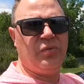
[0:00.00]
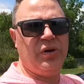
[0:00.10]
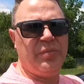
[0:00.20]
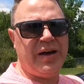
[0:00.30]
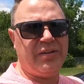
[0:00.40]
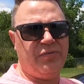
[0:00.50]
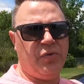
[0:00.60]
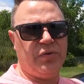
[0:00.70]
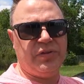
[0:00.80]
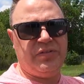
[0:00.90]
the wheel back and
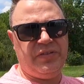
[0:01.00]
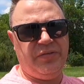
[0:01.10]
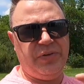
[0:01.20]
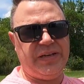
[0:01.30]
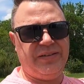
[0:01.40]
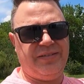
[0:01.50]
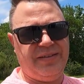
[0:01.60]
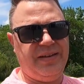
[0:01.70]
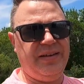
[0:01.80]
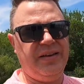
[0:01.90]
forth and see if we can
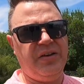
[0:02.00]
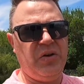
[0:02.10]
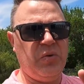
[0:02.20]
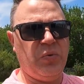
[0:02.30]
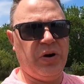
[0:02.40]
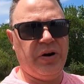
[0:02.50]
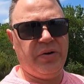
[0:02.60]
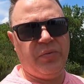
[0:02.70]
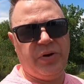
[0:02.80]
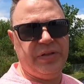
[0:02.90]
see
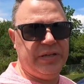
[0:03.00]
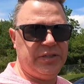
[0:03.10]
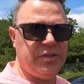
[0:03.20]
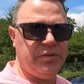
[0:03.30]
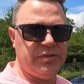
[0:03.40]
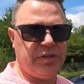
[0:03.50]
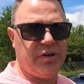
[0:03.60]
where the issue is